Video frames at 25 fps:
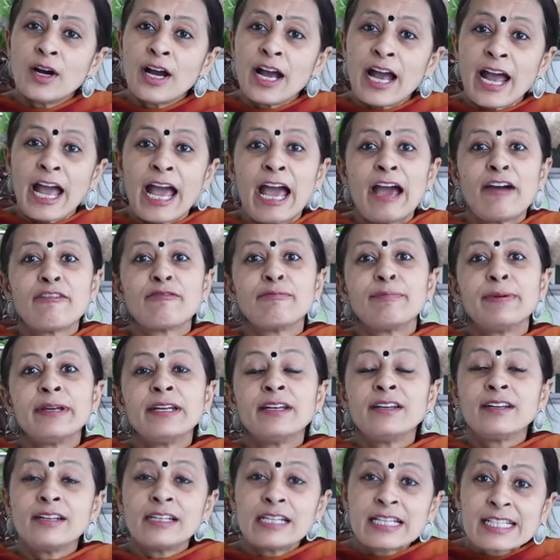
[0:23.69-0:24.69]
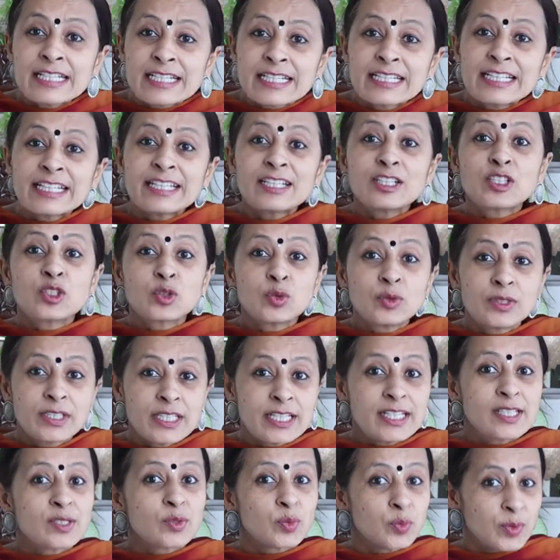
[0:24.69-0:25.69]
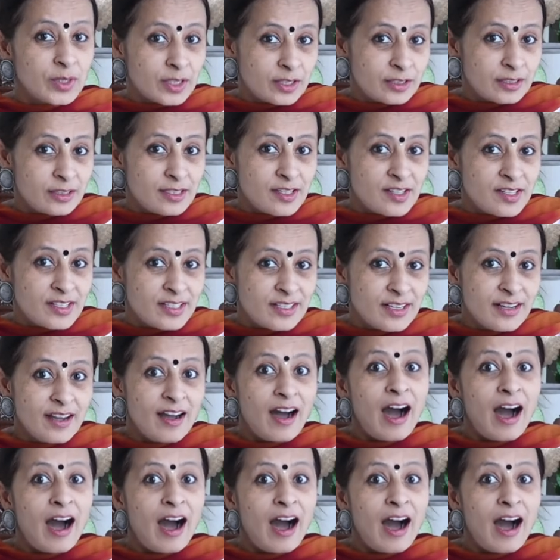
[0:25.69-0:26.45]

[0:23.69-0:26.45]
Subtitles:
have been listening to these words